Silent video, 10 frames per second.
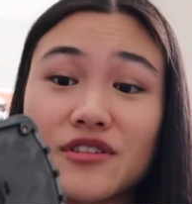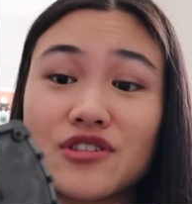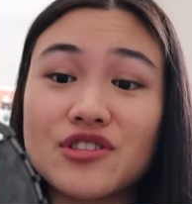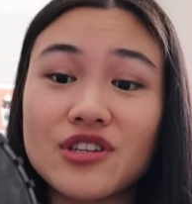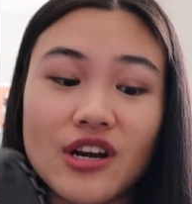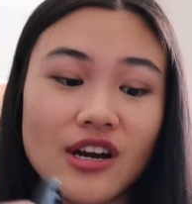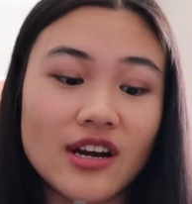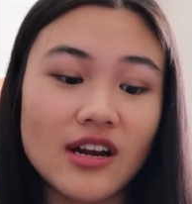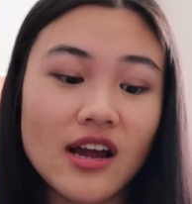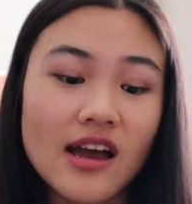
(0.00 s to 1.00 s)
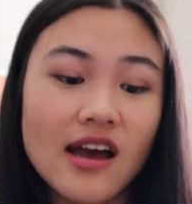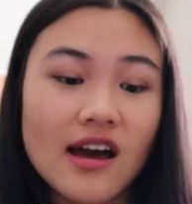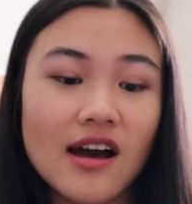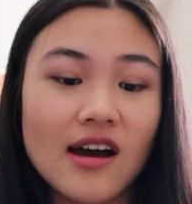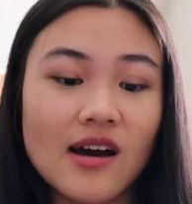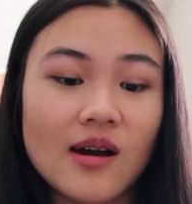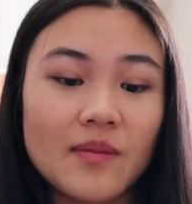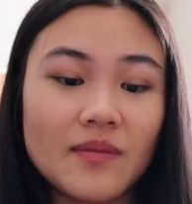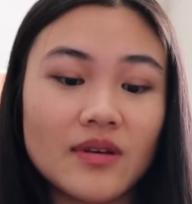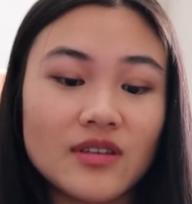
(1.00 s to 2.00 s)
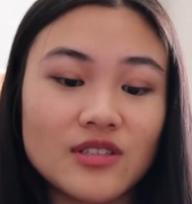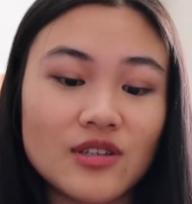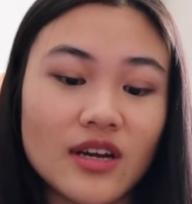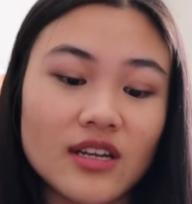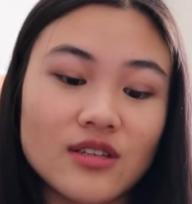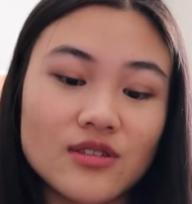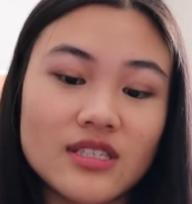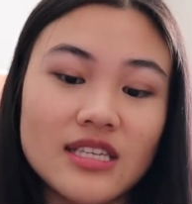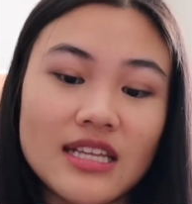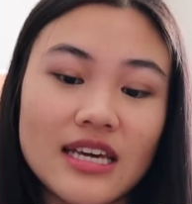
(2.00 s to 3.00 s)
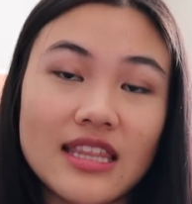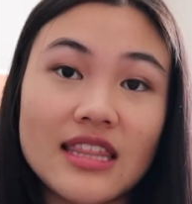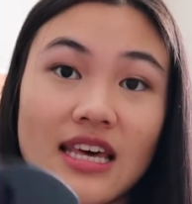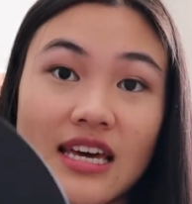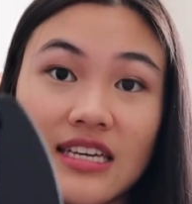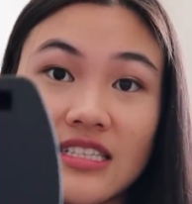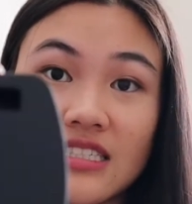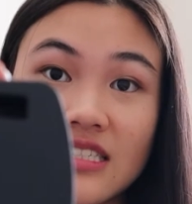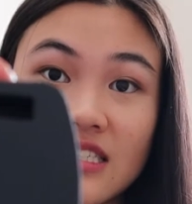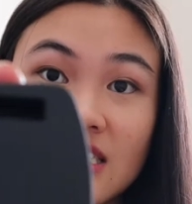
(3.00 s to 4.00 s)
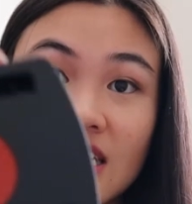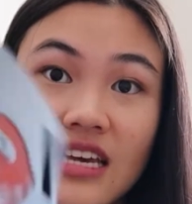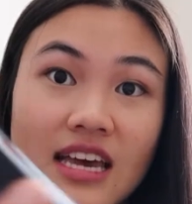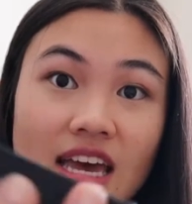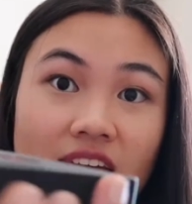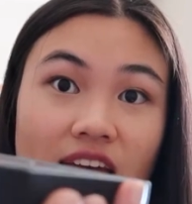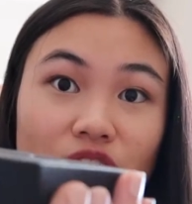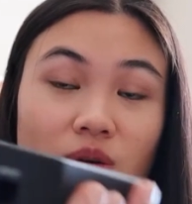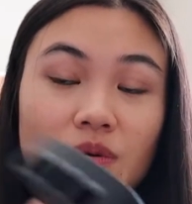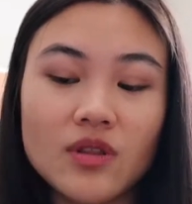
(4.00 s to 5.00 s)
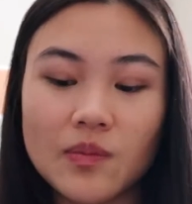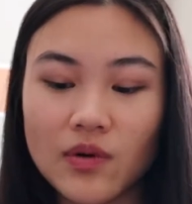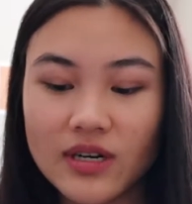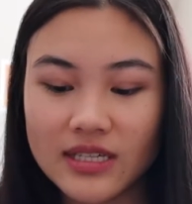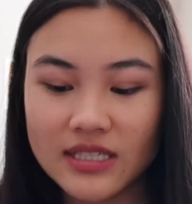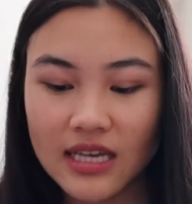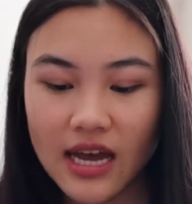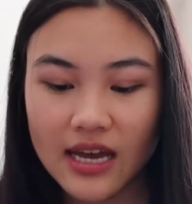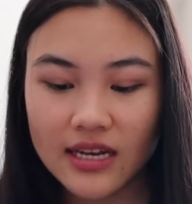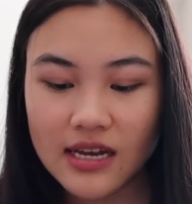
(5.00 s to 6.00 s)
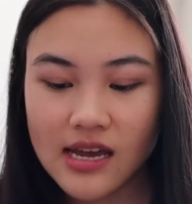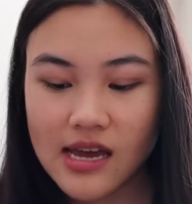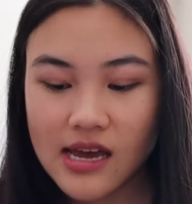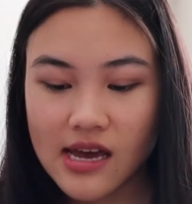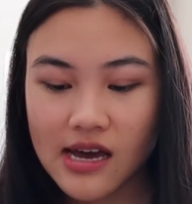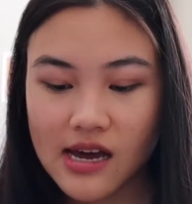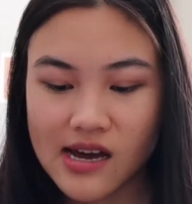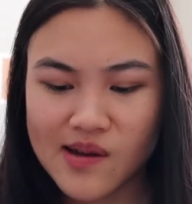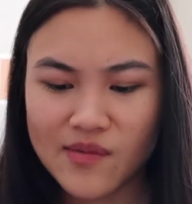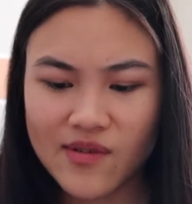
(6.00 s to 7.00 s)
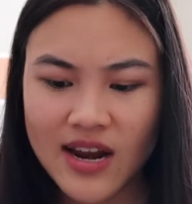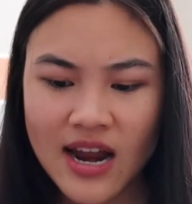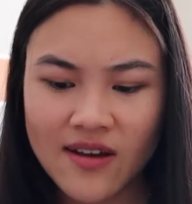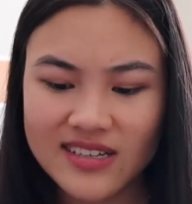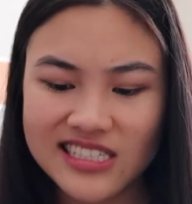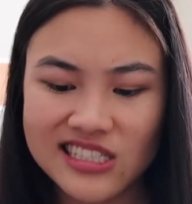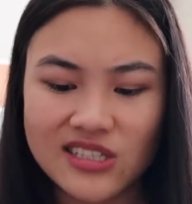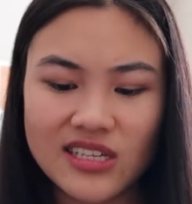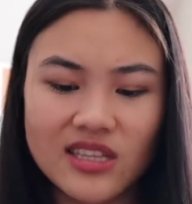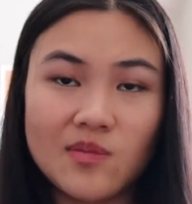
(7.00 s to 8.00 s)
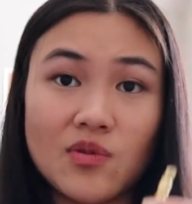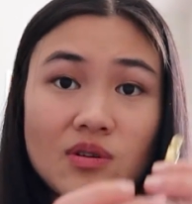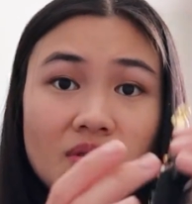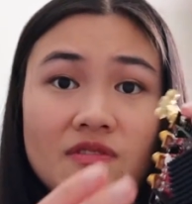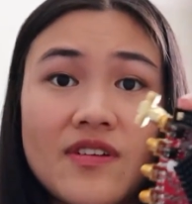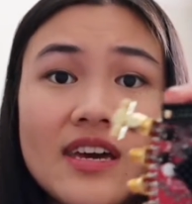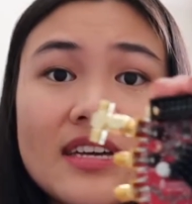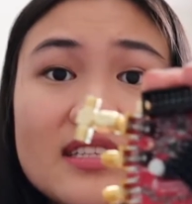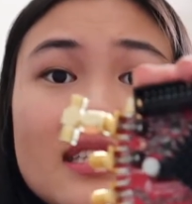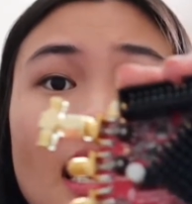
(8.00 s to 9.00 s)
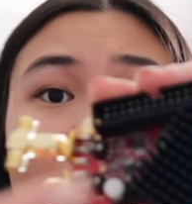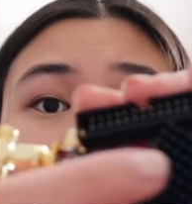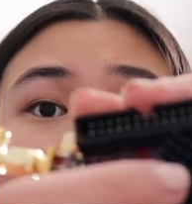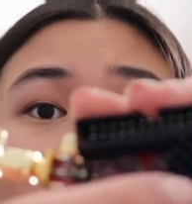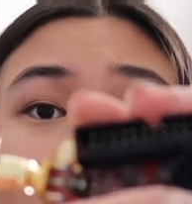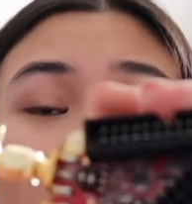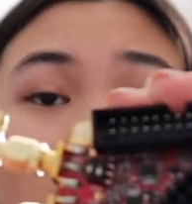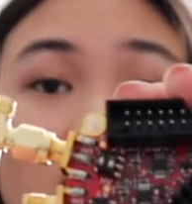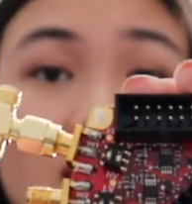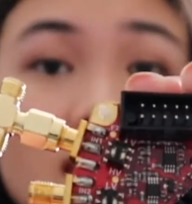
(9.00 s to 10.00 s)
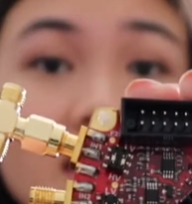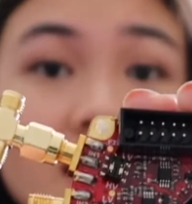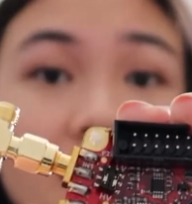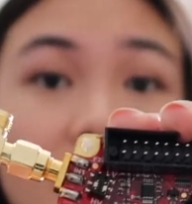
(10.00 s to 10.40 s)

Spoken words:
sure. So it kind of closes it like this, and you can put the board inside. Right now it doesn't look like the board would fit inside because there's this